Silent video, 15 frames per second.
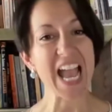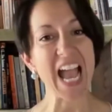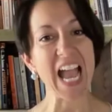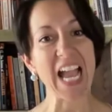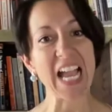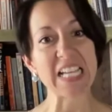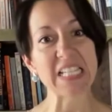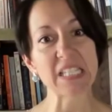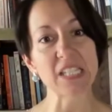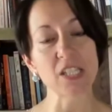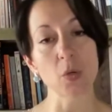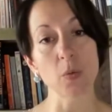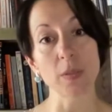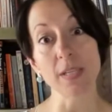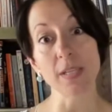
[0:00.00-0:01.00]
And
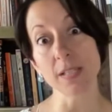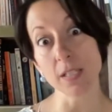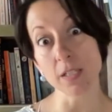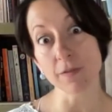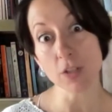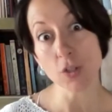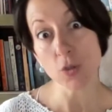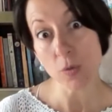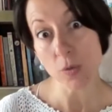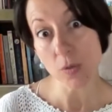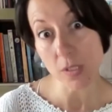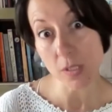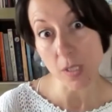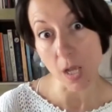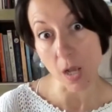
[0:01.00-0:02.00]
so these
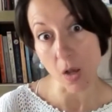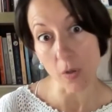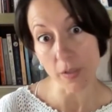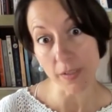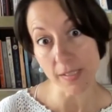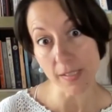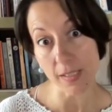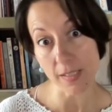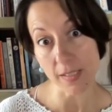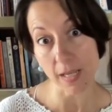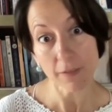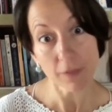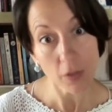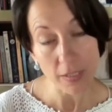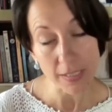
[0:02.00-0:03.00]
individuals, all the studies
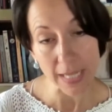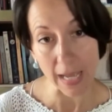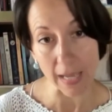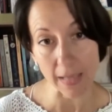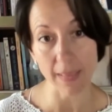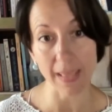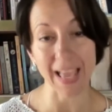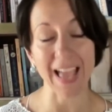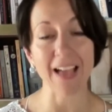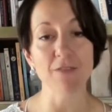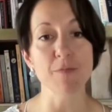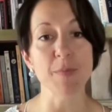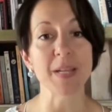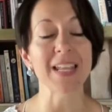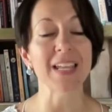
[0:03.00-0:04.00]
I've looked at, they
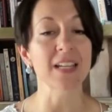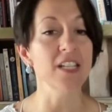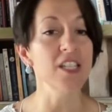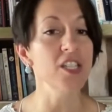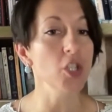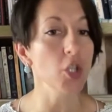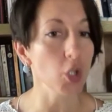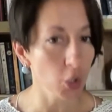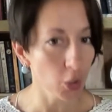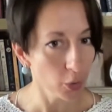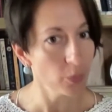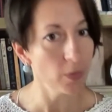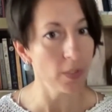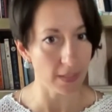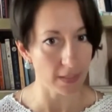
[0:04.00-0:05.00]
have been
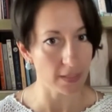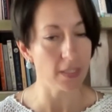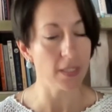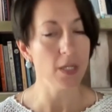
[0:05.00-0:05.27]
excluded